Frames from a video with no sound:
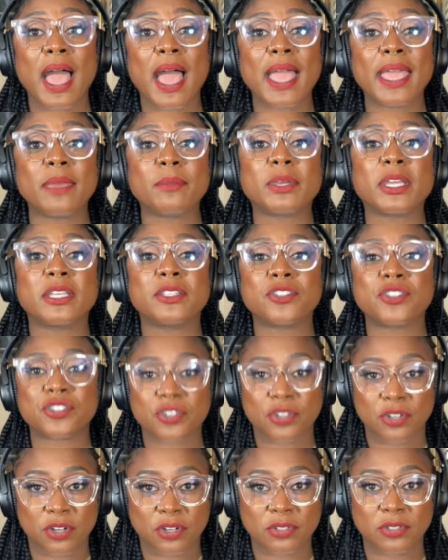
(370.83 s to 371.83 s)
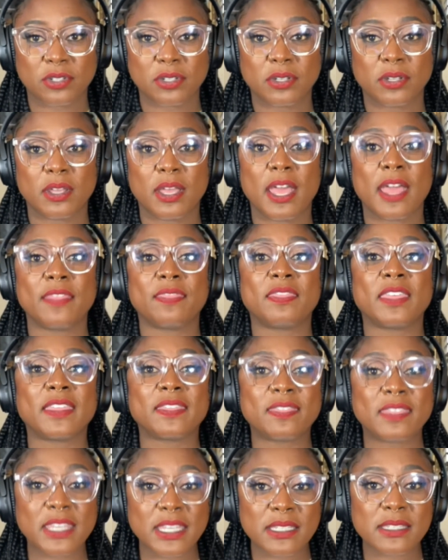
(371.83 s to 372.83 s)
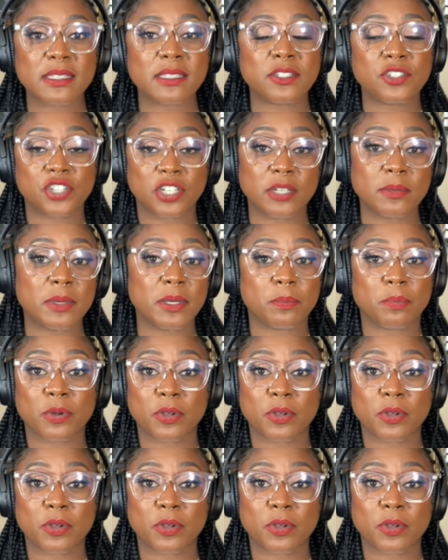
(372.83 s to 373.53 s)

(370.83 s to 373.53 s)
I am concerned that these legitimate